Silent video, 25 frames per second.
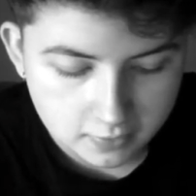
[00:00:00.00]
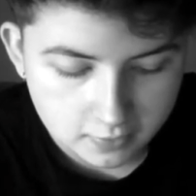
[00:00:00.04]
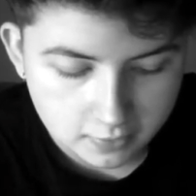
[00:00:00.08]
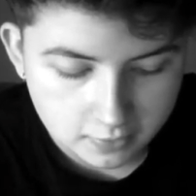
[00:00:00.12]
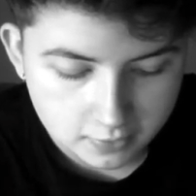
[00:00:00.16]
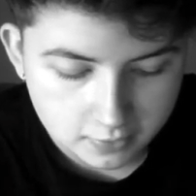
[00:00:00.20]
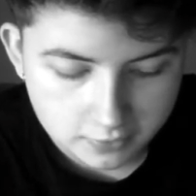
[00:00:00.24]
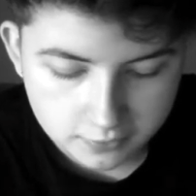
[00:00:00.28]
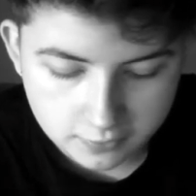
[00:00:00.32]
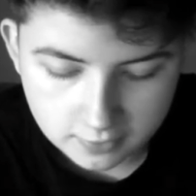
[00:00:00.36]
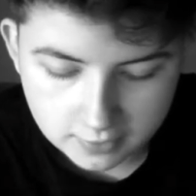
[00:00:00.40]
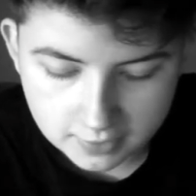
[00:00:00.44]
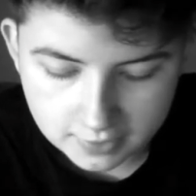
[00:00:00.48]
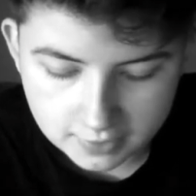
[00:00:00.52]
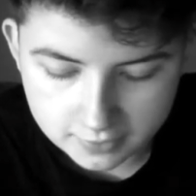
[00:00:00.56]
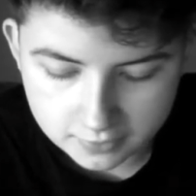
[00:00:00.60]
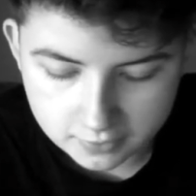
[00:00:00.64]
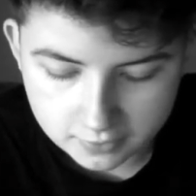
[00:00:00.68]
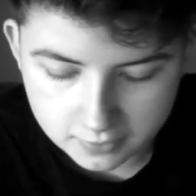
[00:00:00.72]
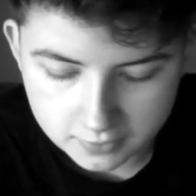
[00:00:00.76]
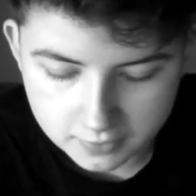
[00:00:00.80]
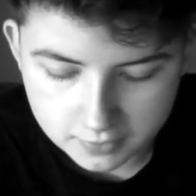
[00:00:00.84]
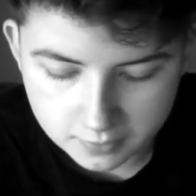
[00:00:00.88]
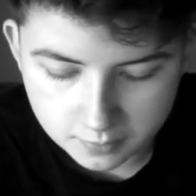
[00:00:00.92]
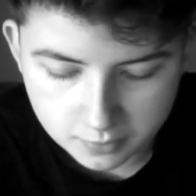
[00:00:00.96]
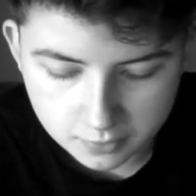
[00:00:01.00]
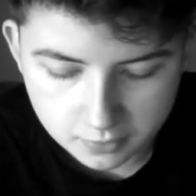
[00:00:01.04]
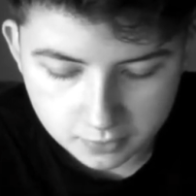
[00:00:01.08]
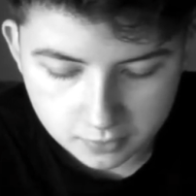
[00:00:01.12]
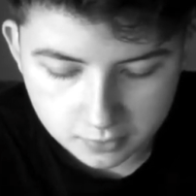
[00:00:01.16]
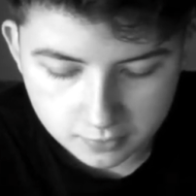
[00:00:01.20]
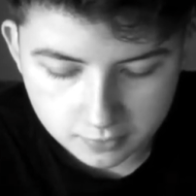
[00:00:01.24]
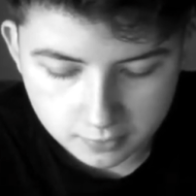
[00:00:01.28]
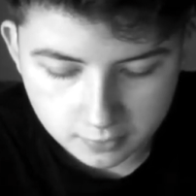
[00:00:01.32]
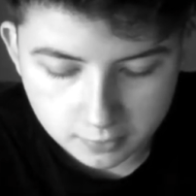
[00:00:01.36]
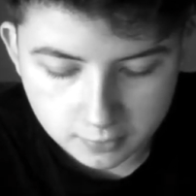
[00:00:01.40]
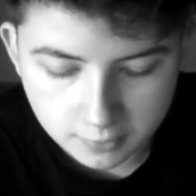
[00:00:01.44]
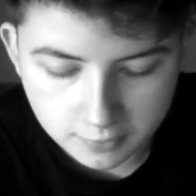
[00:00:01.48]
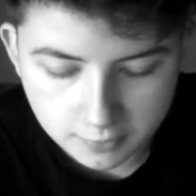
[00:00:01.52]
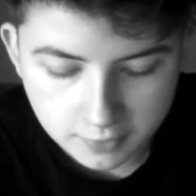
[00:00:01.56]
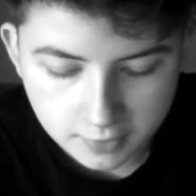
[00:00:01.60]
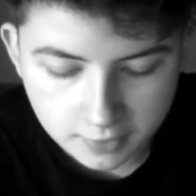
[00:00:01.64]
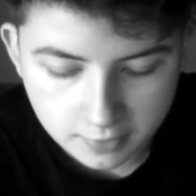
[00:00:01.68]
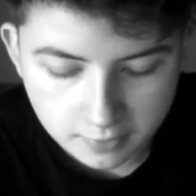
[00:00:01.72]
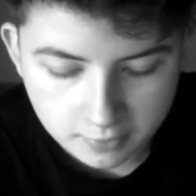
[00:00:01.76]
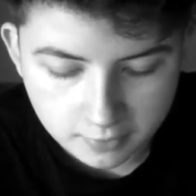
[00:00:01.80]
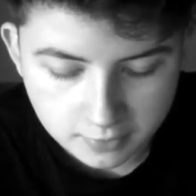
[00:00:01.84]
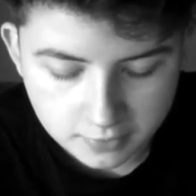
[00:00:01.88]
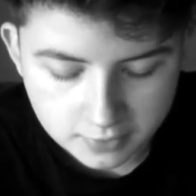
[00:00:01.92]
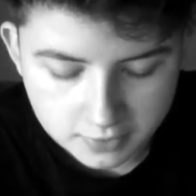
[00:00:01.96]
ask for a letter in support of a
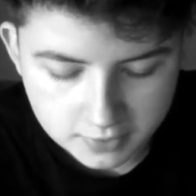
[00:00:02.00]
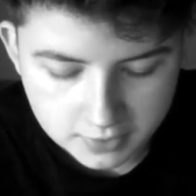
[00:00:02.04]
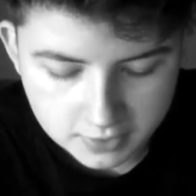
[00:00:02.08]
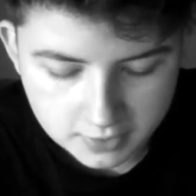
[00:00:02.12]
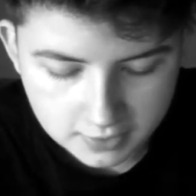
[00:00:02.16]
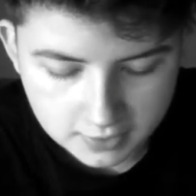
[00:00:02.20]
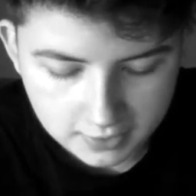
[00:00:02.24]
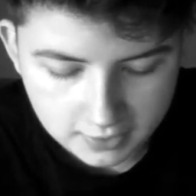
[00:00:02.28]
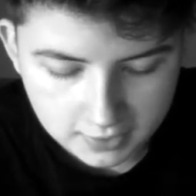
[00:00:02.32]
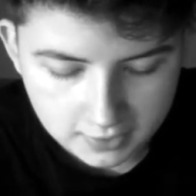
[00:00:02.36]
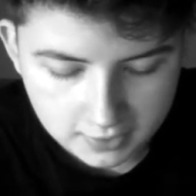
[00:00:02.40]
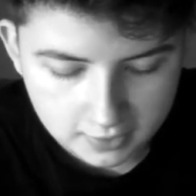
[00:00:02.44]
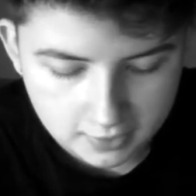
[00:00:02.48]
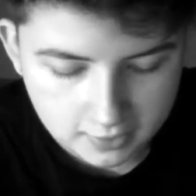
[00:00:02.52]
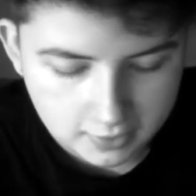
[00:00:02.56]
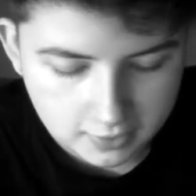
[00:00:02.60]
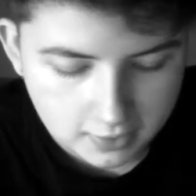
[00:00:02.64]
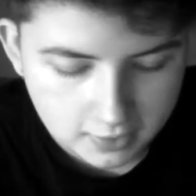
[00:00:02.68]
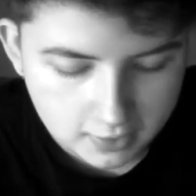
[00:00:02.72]
referral to Gendercare.